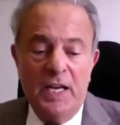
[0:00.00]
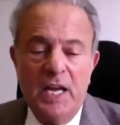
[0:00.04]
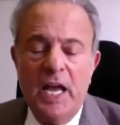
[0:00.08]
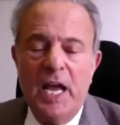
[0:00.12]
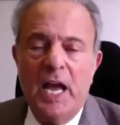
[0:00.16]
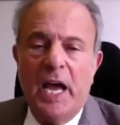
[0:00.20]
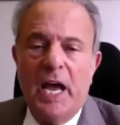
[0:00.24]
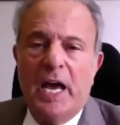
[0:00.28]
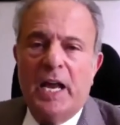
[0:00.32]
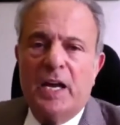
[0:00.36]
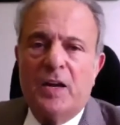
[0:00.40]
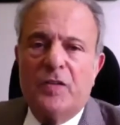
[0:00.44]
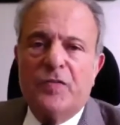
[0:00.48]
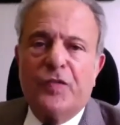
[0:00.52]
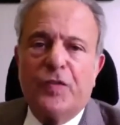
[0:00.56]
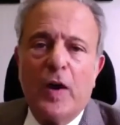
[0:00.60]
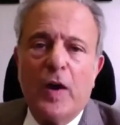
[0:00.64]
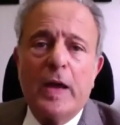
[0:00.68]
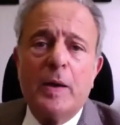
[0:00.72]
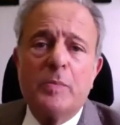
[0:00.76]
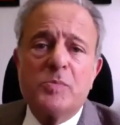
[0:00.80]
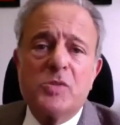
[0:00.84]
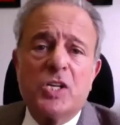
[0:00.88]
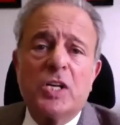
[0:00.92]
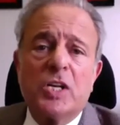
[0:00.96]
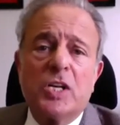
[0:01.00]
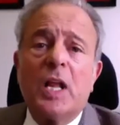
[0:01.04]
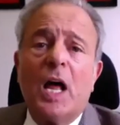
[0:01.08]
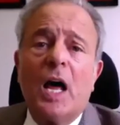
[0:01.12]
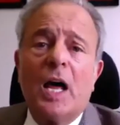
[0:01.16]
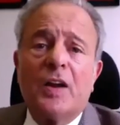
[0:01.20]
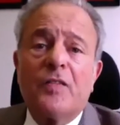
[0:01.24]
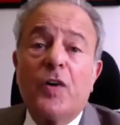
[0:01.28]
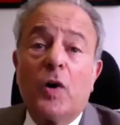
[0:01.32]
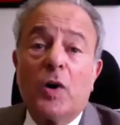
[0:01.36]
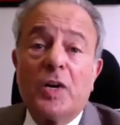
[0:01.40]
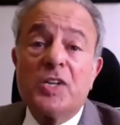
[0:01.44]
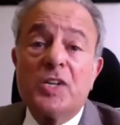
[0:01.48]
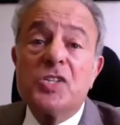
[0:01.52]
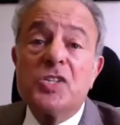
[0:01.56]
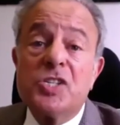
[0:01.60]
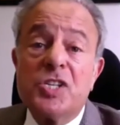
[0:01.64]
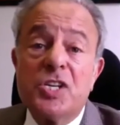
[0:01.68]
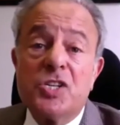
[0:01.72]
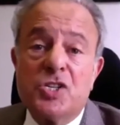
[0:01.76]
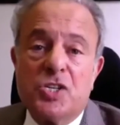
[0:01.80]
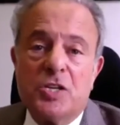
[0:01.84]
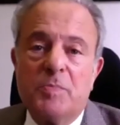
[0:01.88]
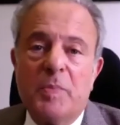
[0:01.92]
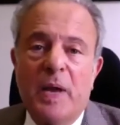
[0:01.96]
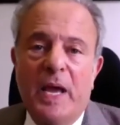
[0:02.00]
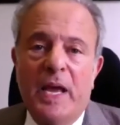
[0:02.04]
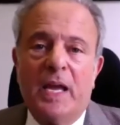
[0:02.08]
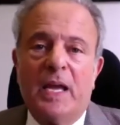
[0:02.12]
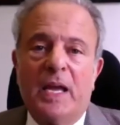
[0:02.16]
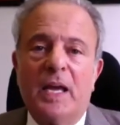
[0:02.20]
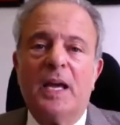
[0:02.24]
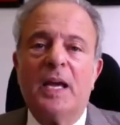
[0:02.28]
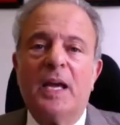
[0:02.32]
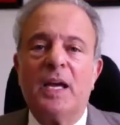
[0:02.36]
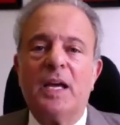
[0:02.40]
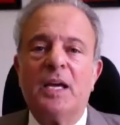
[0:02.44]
and it frames a lot of our decision-making